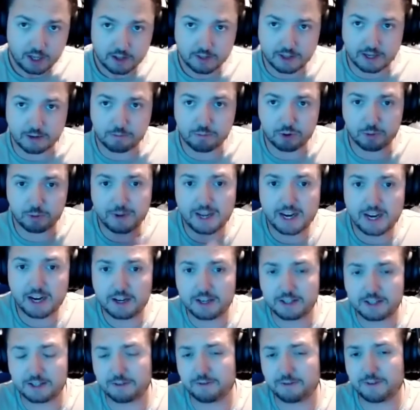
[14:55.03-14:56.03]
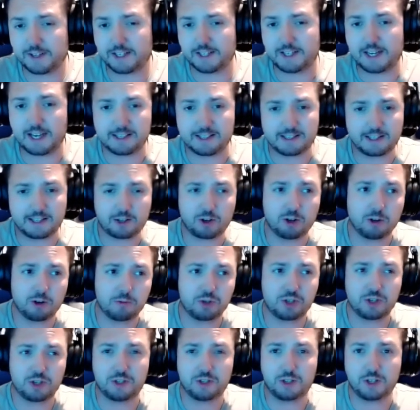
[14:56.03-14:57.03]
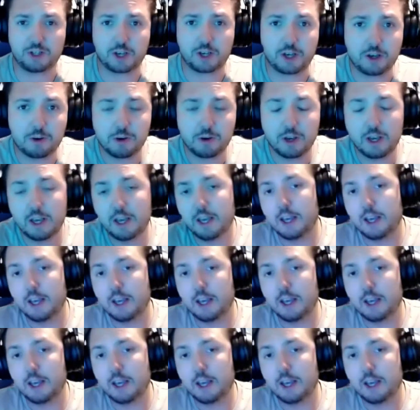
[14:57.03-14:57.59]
then Prepared is a fantastic option to go.